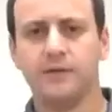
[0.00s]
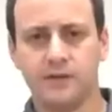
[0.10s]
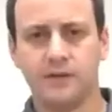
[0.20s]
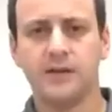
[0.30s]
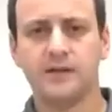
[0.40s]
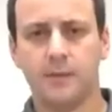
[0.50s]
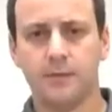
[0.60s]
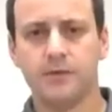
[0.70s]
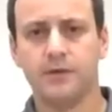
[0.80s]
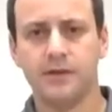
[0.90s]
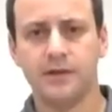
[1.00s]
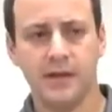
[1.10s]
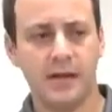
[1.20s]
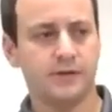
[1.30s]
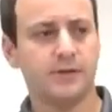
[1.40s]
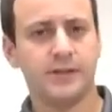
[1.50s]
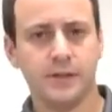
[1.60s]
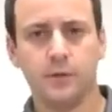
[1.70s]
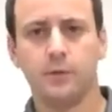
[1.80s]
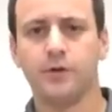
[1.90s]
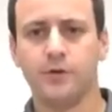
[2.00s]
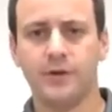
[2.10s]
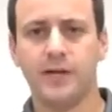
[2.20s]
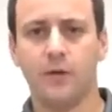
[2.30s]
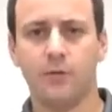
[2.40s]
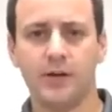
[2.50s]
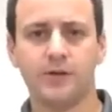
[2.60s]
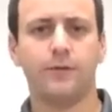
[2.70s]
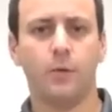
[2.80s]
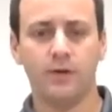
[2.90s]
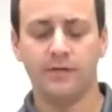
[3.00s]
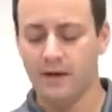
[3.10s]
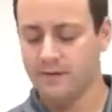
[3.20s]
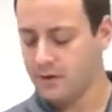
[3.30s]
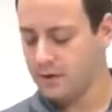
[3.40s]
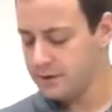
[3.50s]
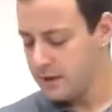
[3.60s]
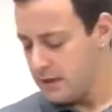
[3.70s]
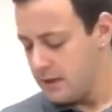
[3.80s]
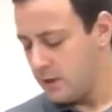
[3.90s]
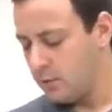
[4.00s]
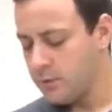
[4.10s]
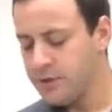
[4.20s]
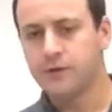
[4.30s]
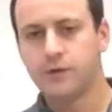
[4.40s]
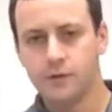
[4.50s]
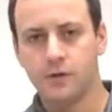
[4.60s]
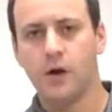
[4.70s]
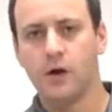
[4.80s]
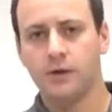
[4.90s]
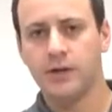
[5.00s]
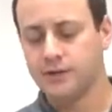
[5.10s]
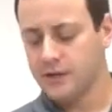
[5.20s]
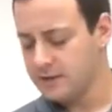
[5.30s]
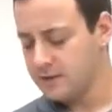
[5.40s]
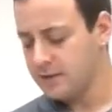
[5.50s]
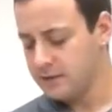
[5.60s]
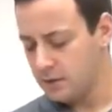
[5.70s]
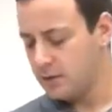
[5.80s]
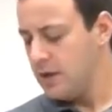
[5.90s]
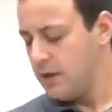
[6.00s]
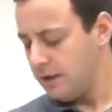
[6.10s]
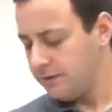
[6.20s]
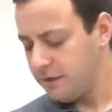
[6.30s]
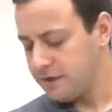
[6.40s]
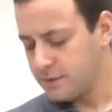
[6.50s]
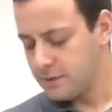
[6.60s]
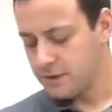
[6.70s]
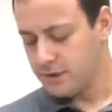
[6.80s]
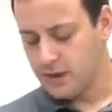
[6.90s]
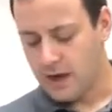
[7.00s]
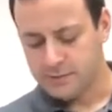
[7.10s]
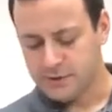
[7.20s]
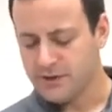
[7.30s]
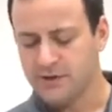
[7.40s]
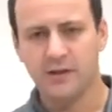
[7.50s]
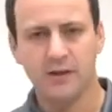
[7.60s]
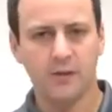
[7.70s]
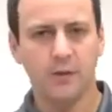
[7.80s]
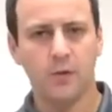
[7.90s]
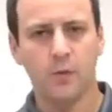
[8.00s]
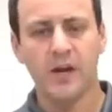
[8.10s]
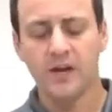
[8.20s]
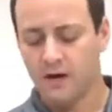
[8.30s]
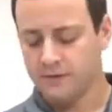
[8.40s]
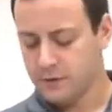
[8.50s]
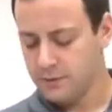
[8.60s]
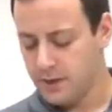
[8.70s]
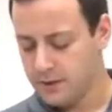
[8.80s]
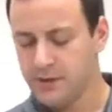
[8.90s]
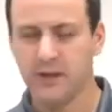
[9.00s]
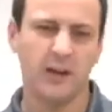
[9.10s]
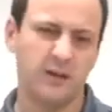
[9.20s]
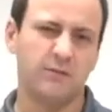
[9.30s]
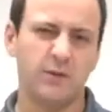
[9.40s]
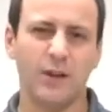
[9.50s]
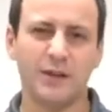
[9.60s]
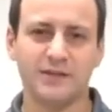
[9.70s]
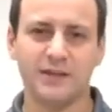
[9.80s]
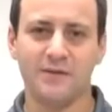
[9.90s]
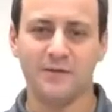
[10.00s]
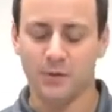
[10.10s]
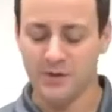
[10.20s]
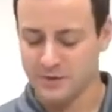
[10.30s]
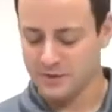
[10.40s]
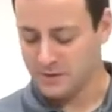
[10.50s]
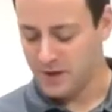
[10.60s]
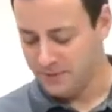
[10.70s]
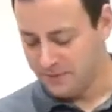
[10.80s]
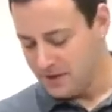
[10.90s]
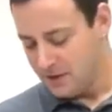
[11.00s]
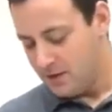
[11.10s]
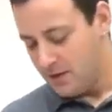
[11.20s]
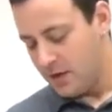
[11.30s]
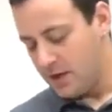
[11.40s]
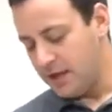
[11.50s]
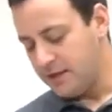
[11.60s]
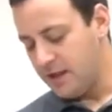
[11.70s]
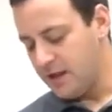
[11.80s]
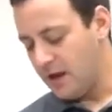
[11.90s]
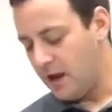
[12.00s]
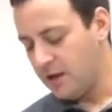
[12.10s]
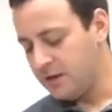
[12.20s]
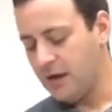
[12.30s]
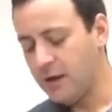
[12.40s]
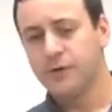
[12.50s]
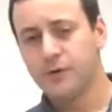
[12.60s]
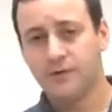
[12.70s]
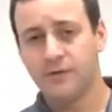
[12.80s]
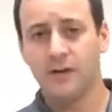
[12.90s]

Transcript: will give us a nice opportunity to actually see what we're doing downrange at 45 yards when we do the long-range testing. So I felt this was a good option and didn't throw the weight off too much, and I do like the side focus as well. And then on top we do have